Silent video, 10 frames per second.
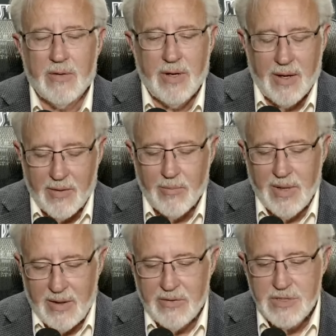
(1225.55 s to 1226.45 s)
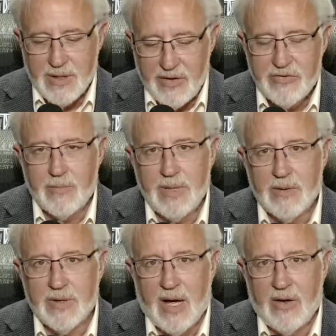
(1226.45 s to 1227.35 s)
Now, I don't mean she needs to be
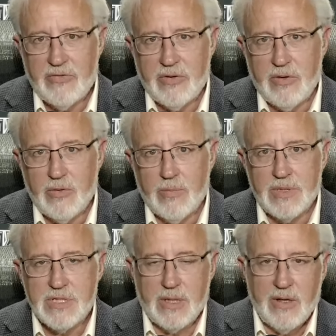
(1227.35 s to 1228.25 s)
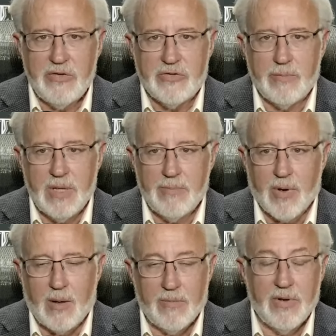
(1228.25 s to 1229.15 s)
on the I C U, but she needs to be
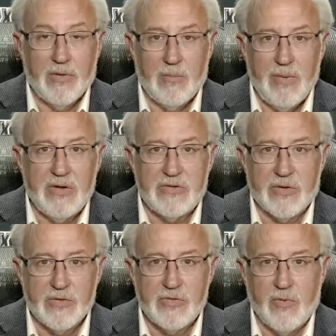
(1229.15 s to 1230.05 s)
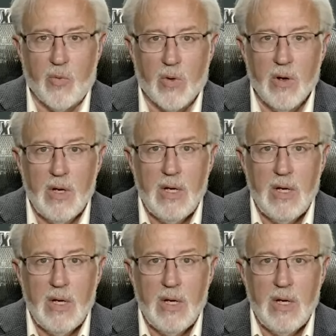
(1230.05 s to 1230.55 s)
probably on a med-surg floor